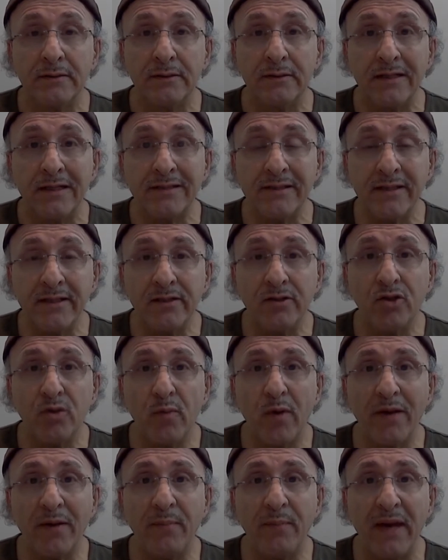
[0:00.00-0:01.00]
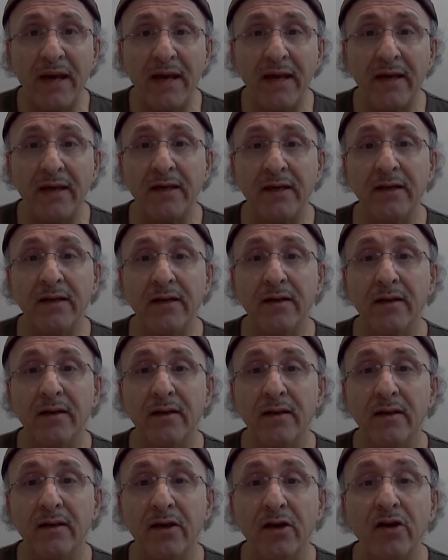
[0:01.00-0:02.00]
Listen to my pain.
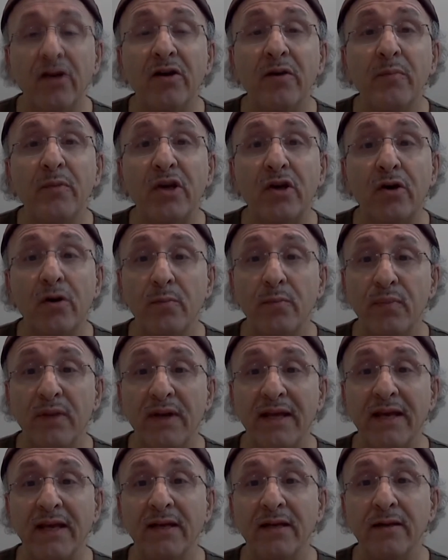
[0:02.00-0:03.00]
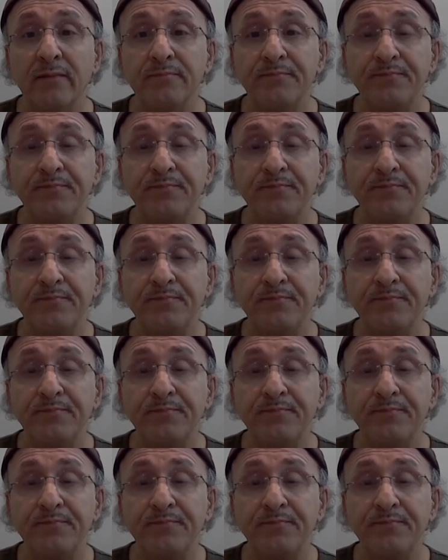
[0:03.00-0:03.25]
Hear me complain,